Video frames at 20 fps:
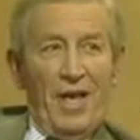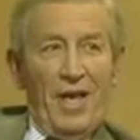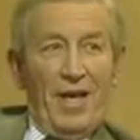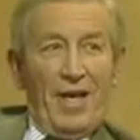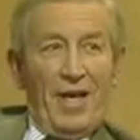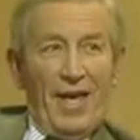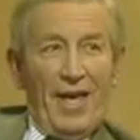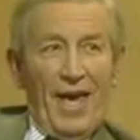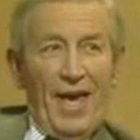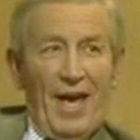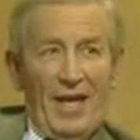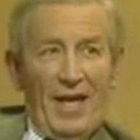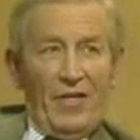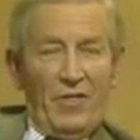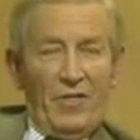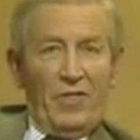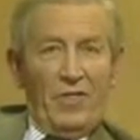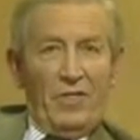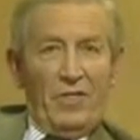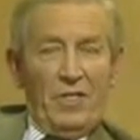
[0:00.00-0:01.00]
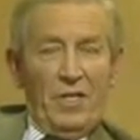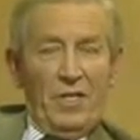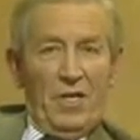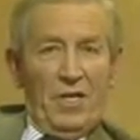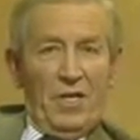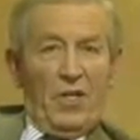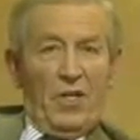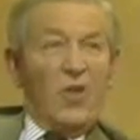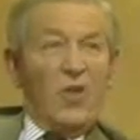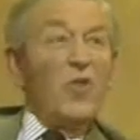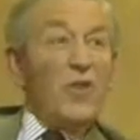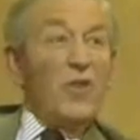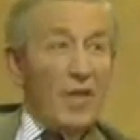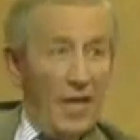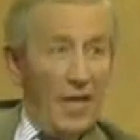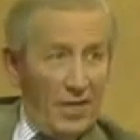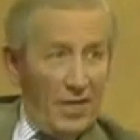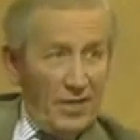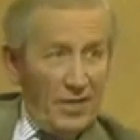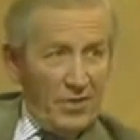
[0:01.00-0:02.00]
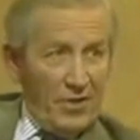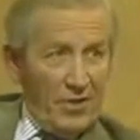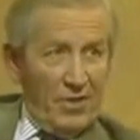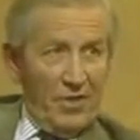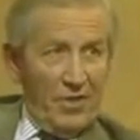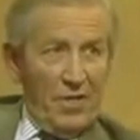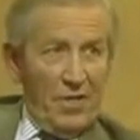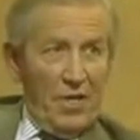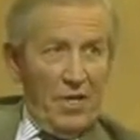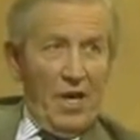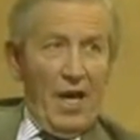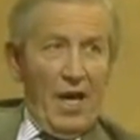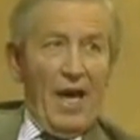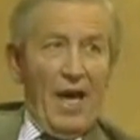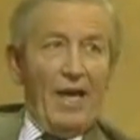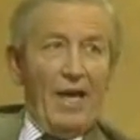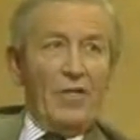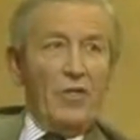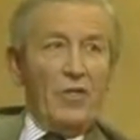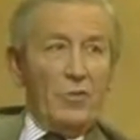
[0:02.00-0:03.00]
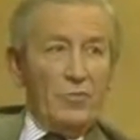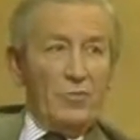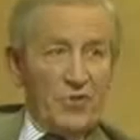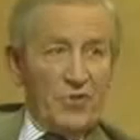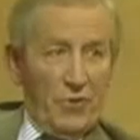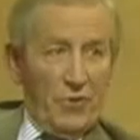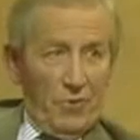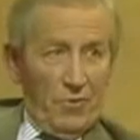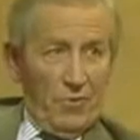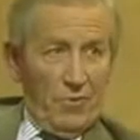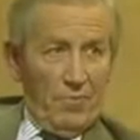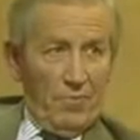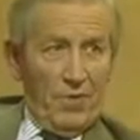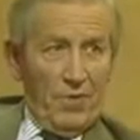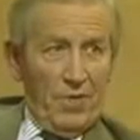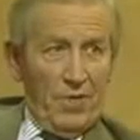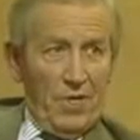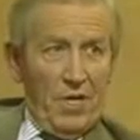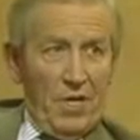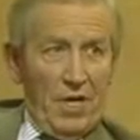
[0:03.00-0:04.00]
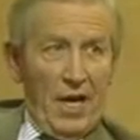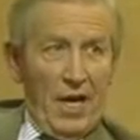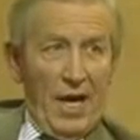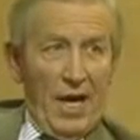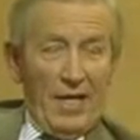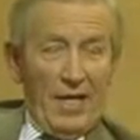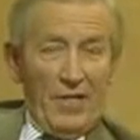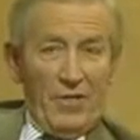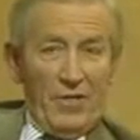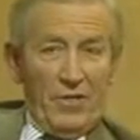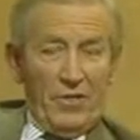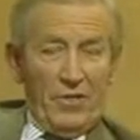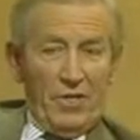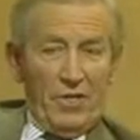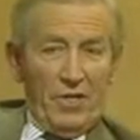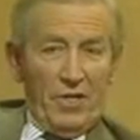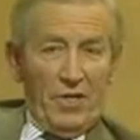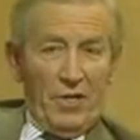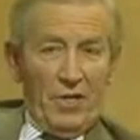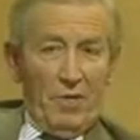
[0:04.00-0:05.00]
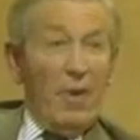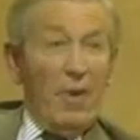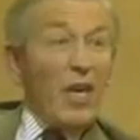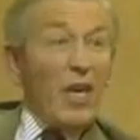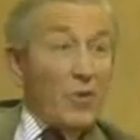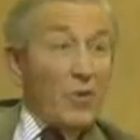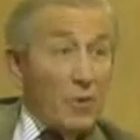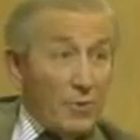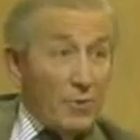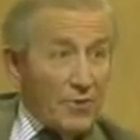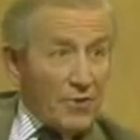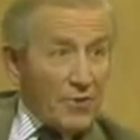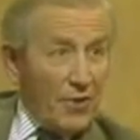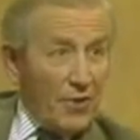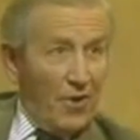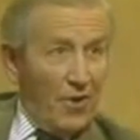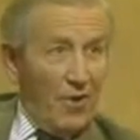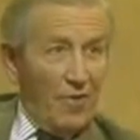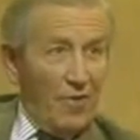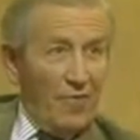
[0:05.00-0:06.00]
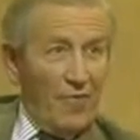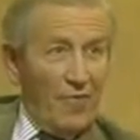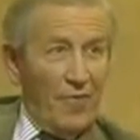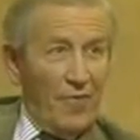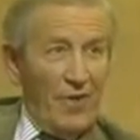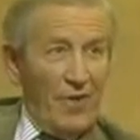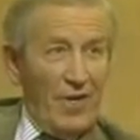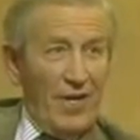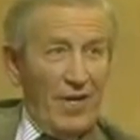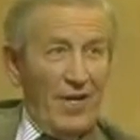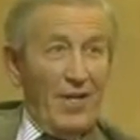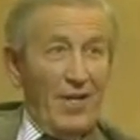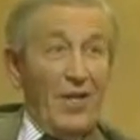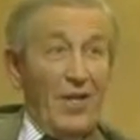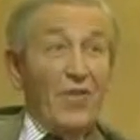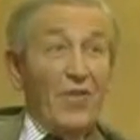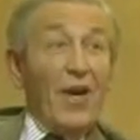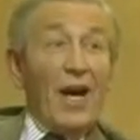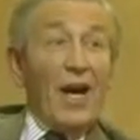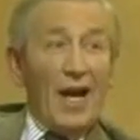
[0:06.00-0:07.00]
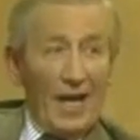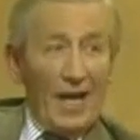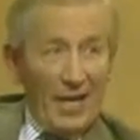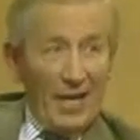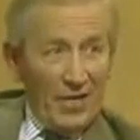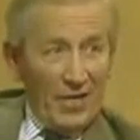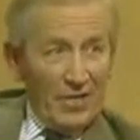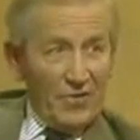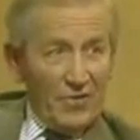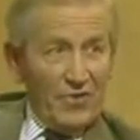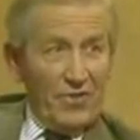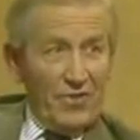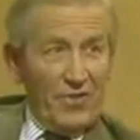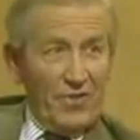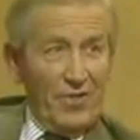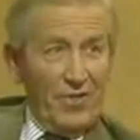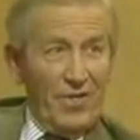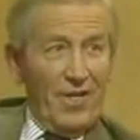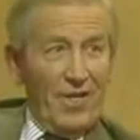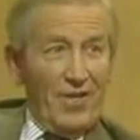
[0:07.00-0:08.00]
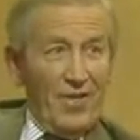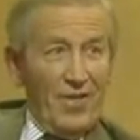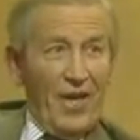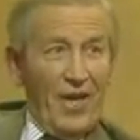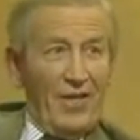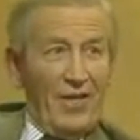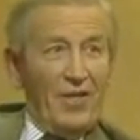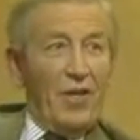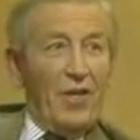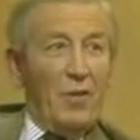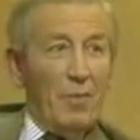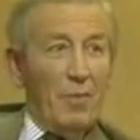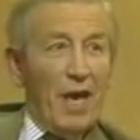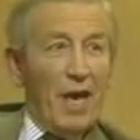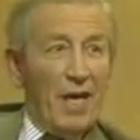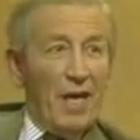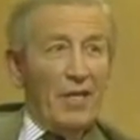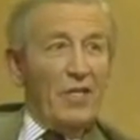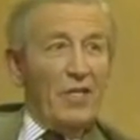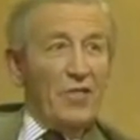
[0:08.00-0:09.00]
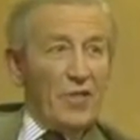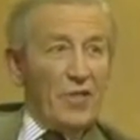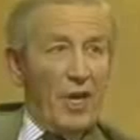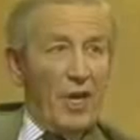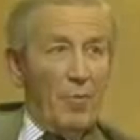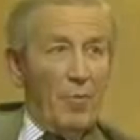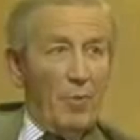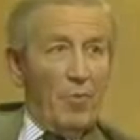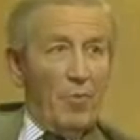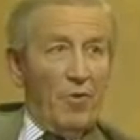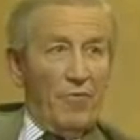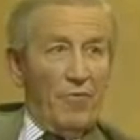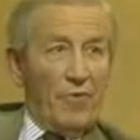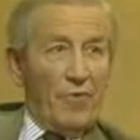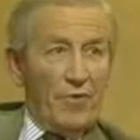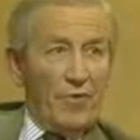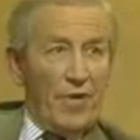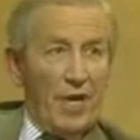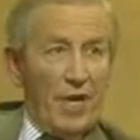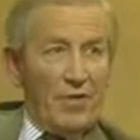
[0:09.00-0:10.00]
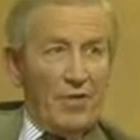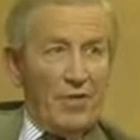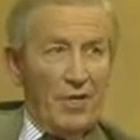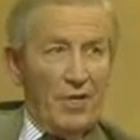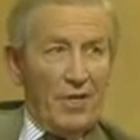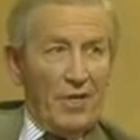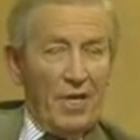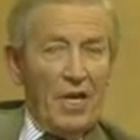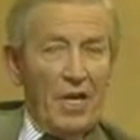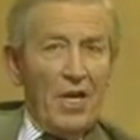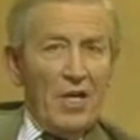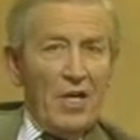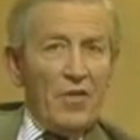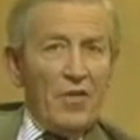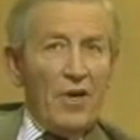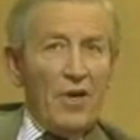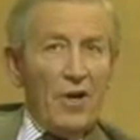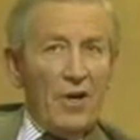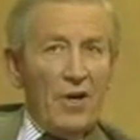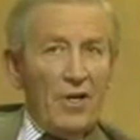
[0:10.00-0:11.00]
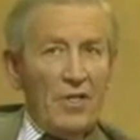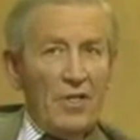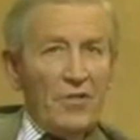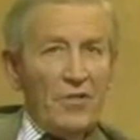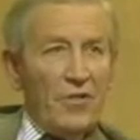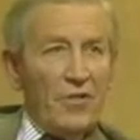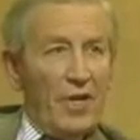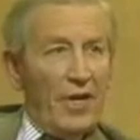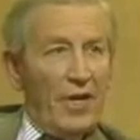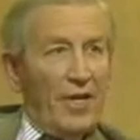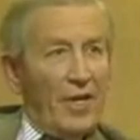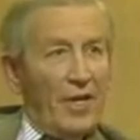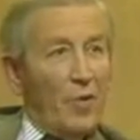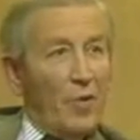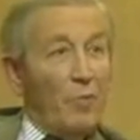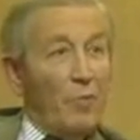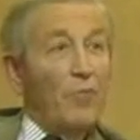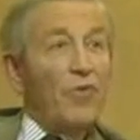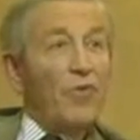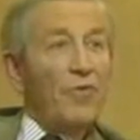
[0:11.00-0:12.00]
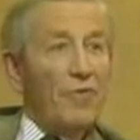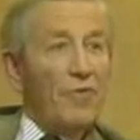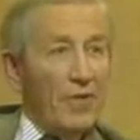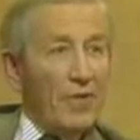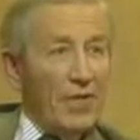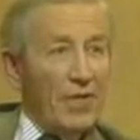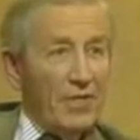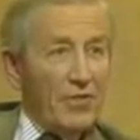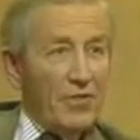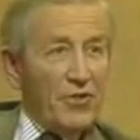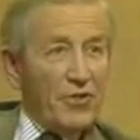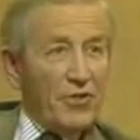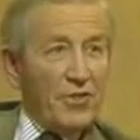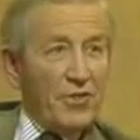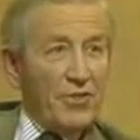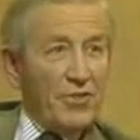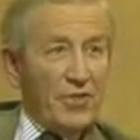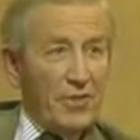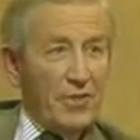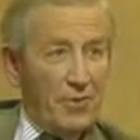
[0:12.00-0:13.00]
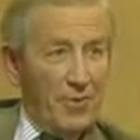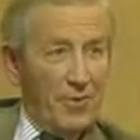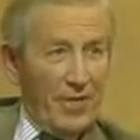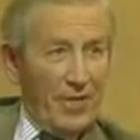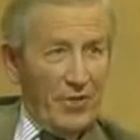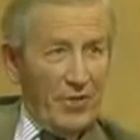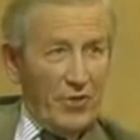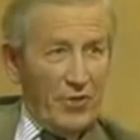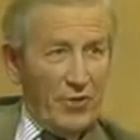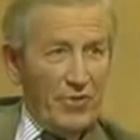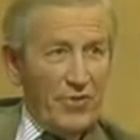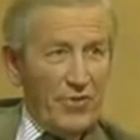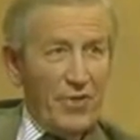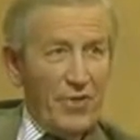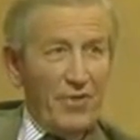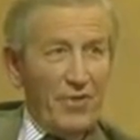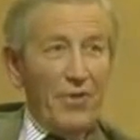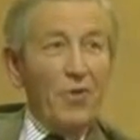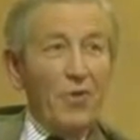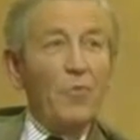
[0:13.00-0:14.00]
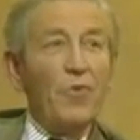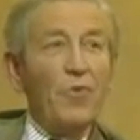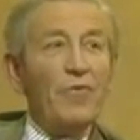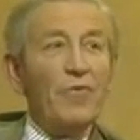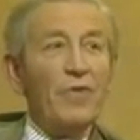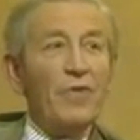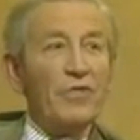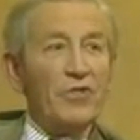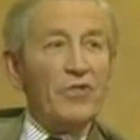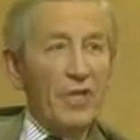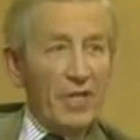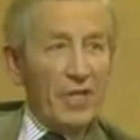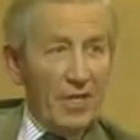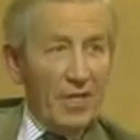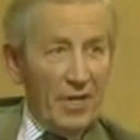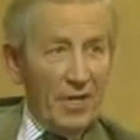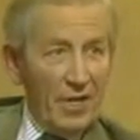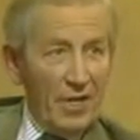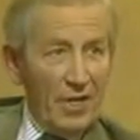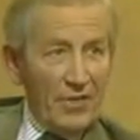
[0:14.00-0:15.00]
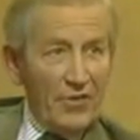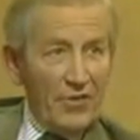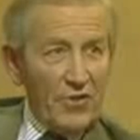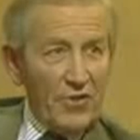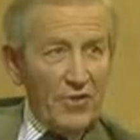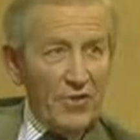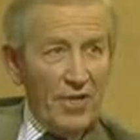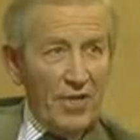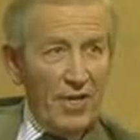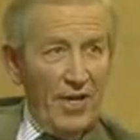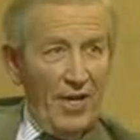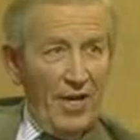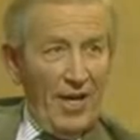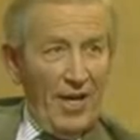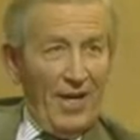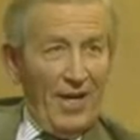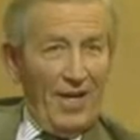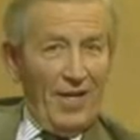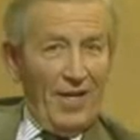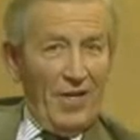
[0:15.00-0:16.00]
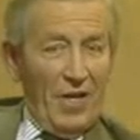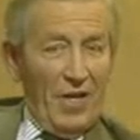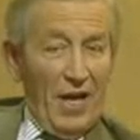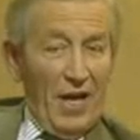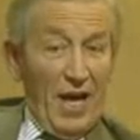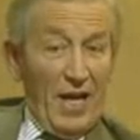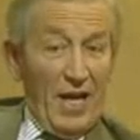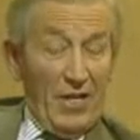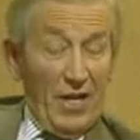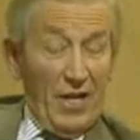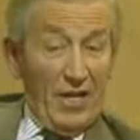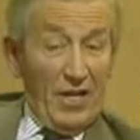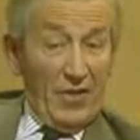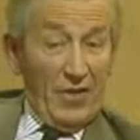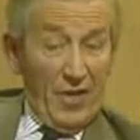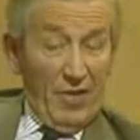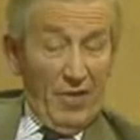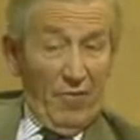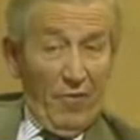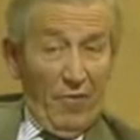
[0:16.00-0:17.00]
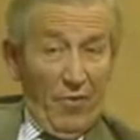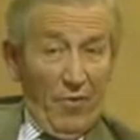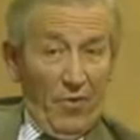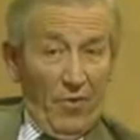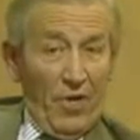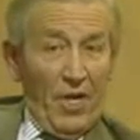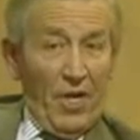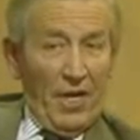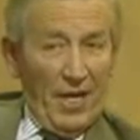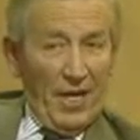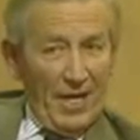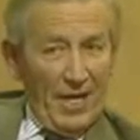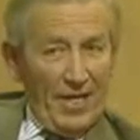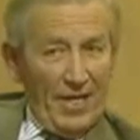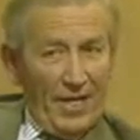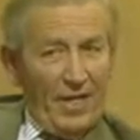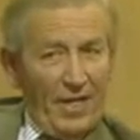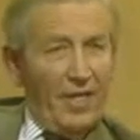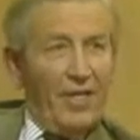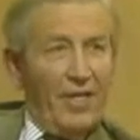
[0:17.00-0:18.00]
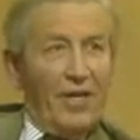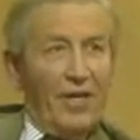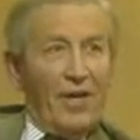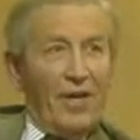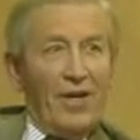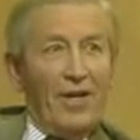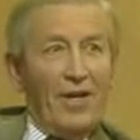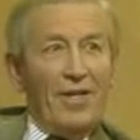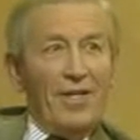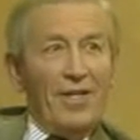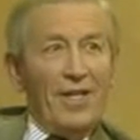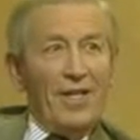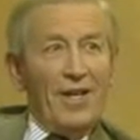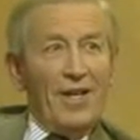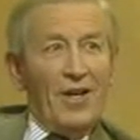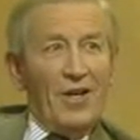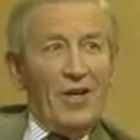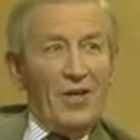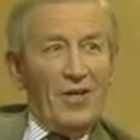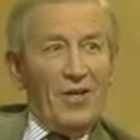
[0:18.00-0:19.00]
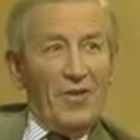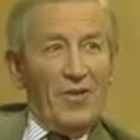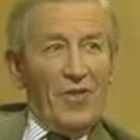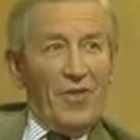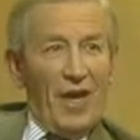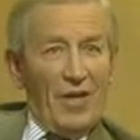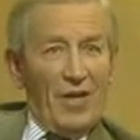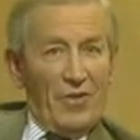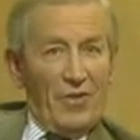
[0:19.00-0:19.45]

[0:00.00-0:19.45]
can create and absorb and make use of the highest that man is capable of creating. There aren't any privileged situations, there are no privileged eras, and therefore any era that